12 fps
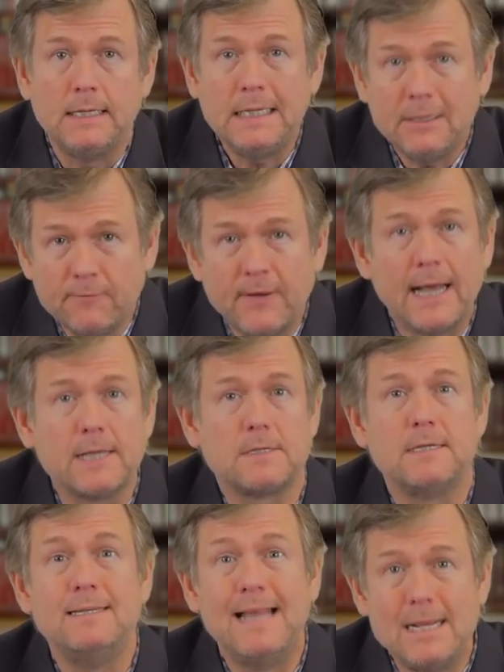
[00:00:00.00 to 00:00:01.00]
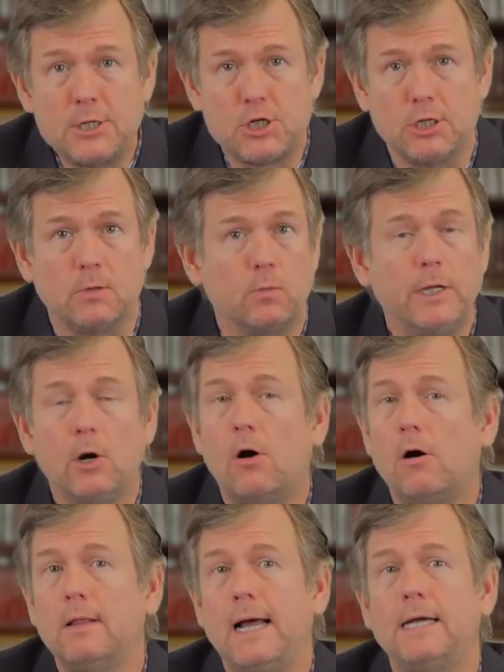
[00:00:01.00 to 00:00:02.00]
If, as a nation, we
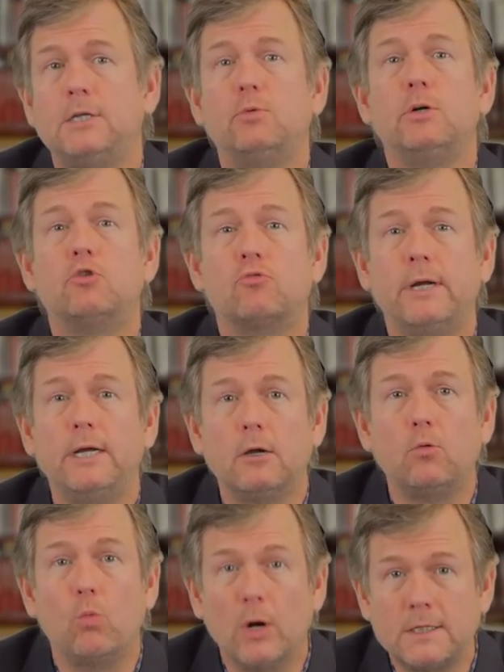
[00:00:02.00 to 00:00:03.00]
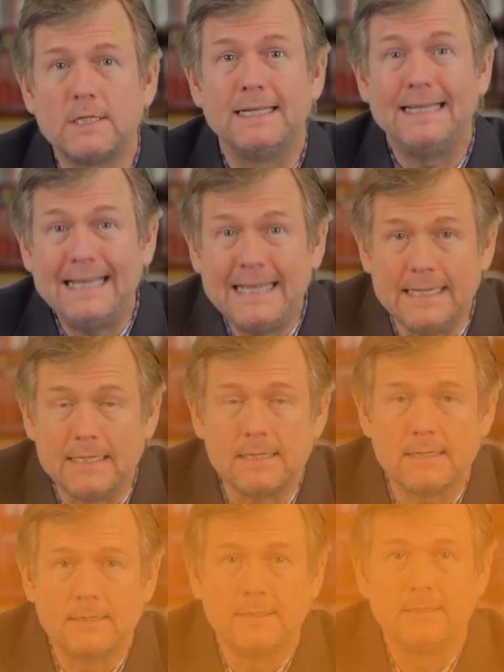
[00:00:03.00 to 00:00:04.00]
all had to agree on what to eat,